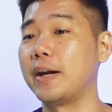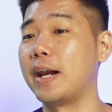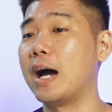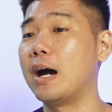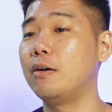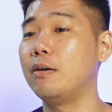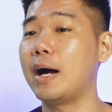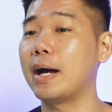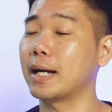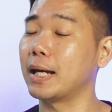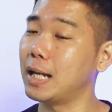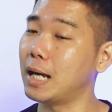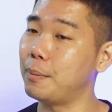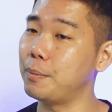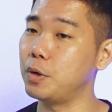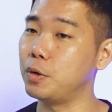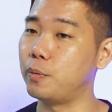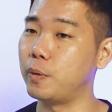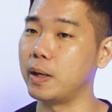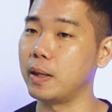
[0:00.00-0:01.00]
now, I can help
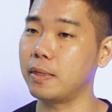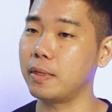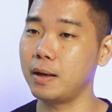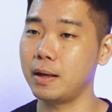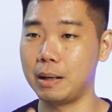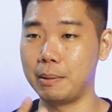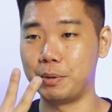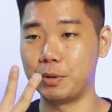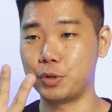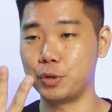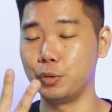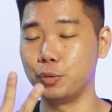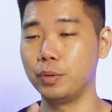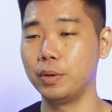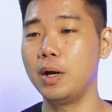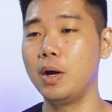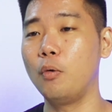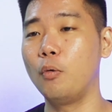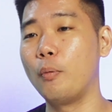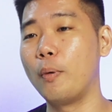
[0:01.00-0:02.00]
you with number 2,
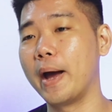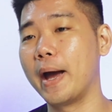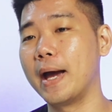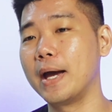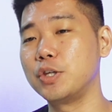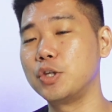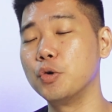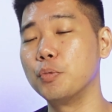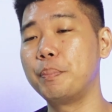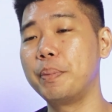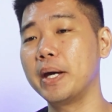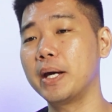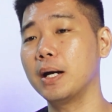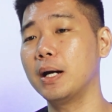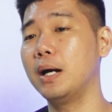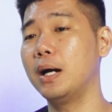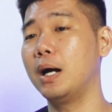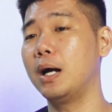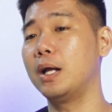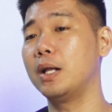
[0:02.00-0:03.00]
where you
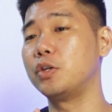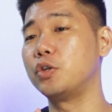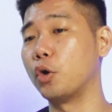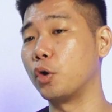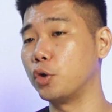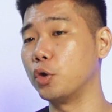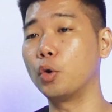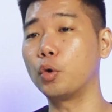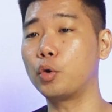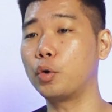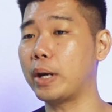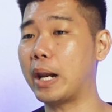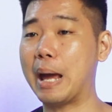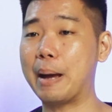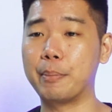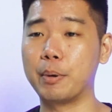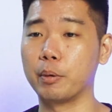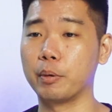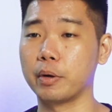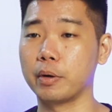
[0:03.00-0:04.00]
pick your no-code
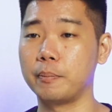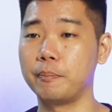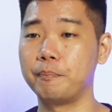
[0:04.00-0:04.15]
app builder.